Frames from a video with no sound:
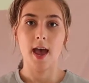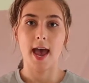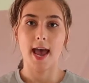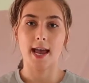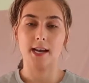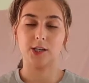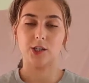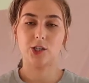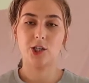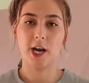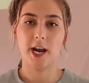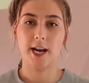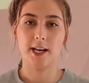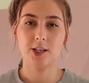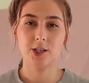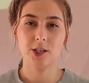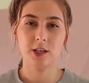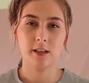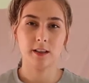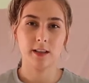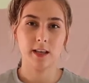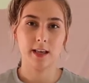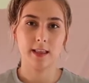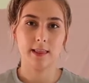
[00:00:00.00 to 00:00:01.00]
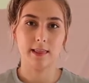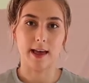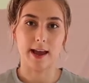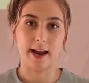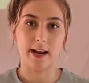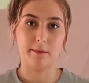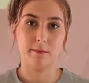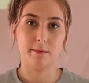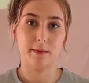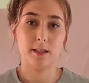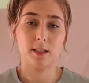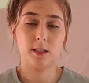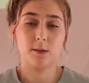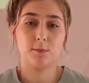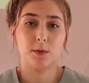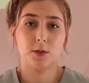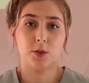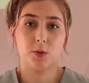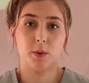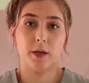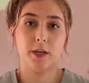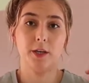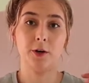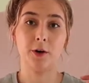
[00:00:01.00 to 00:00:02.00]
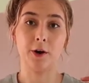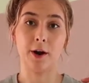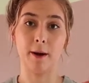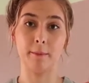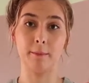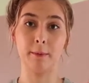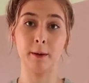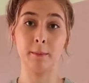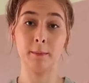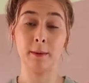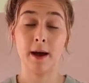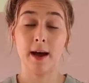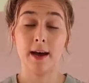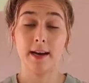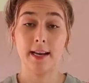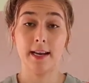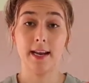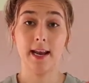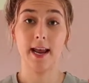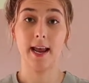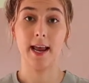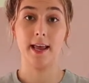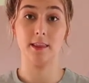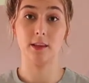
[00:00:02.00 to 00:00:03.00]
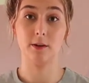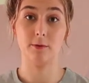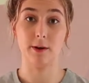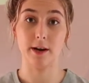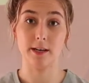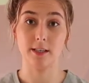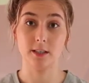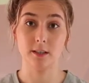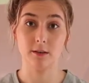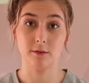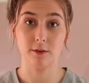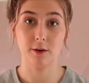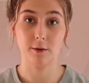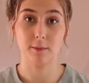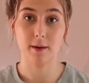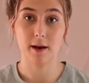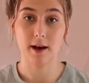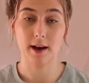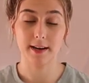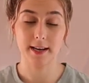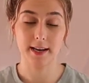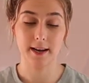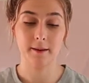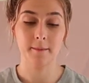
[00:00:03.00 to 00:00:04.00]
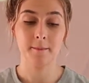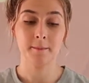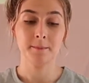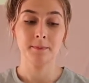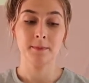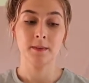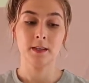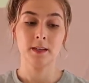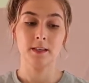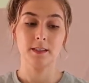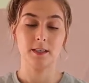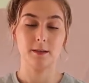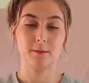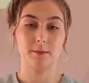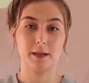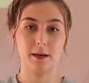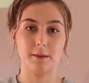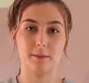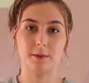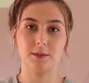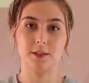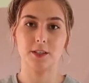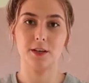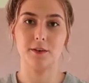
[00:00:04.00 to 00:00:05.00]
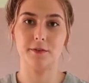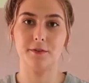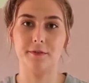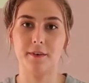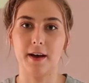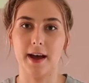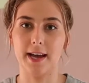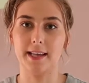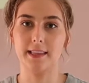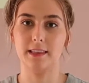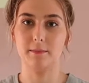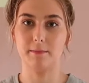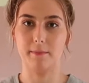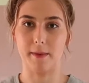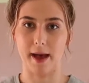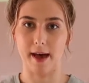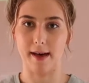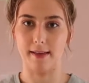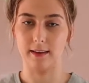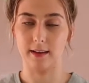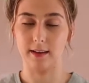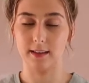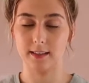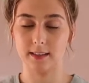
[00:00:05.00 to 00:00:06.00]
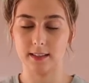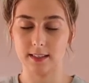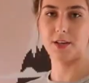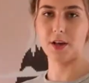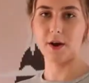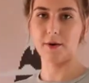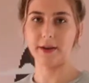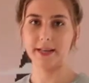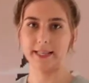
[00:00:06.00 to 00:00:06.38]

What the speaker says: and changing the alignments between your upper body and the rest of your body to be able to find the balance. So